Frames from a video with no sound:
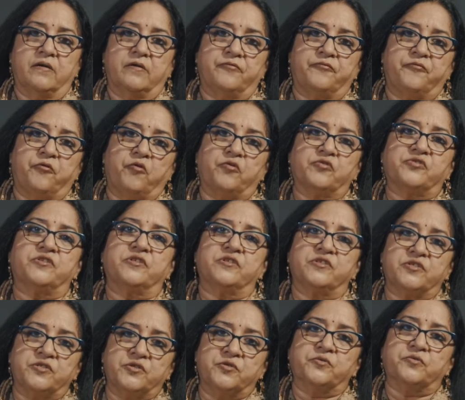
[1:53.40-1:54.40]

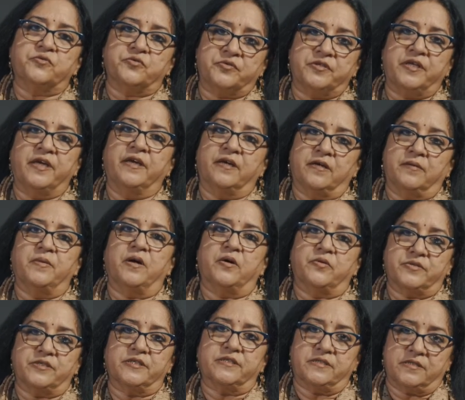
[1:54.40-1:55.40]
forces you to think
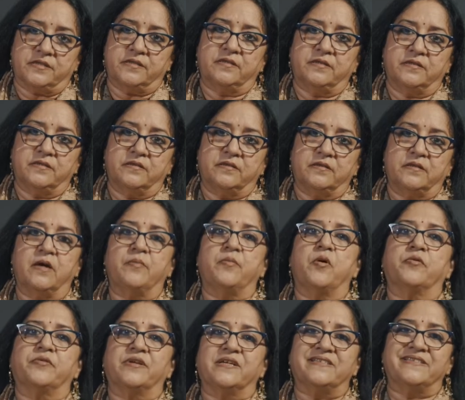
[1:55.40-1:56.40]
about it,
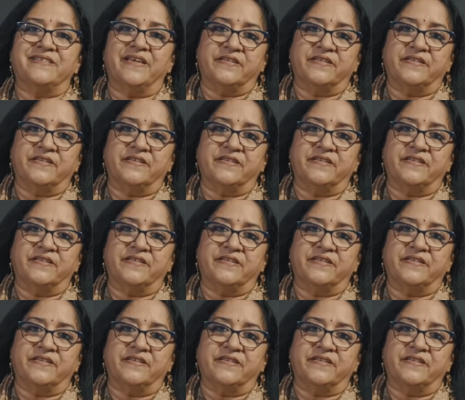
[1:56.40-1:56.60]
about its